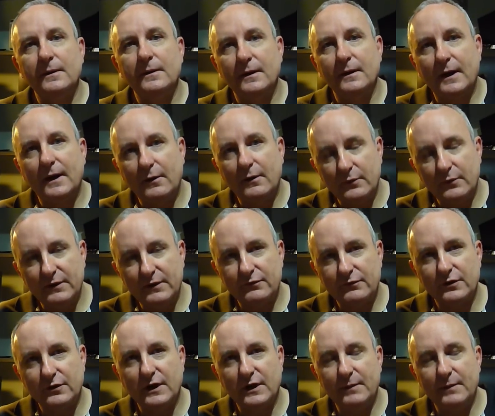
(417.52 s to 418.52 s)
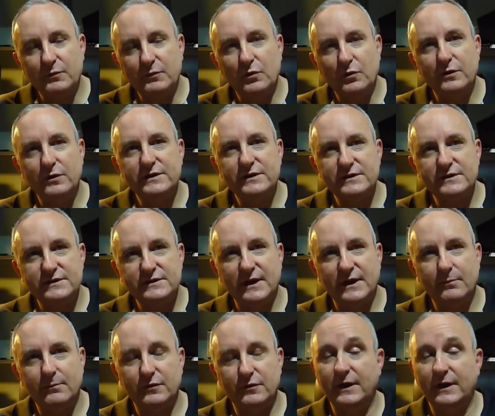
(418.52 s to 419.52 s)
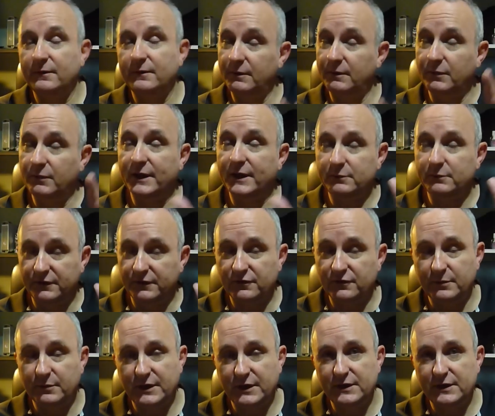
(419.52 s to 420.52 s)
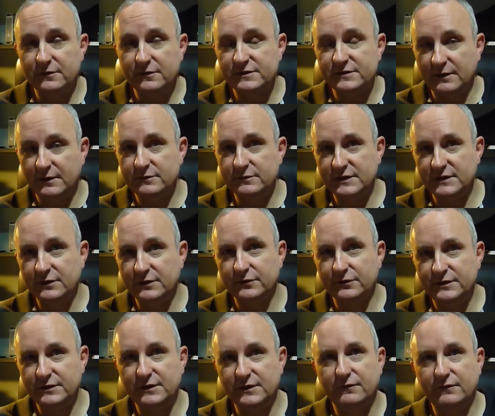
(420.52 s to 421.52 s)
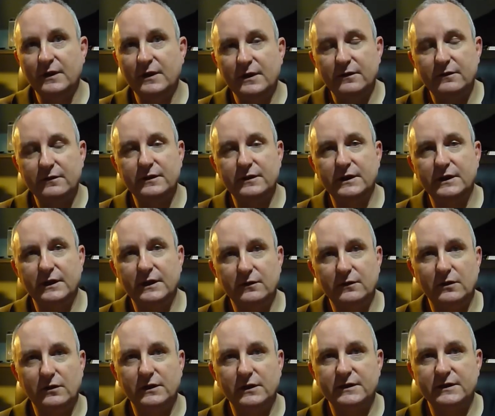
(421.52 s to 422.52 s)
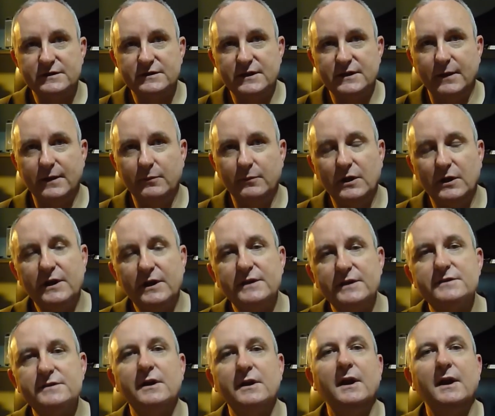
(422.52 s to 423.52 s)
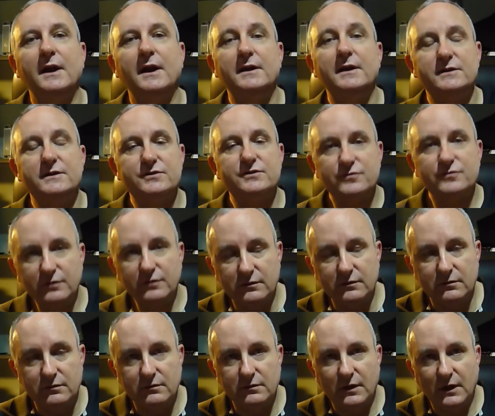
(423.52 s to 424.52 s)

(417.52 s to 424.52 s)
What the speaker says: However, I'm going to temper that. And by the way, for many years I was guilty of thinking along the same lines, and it's true.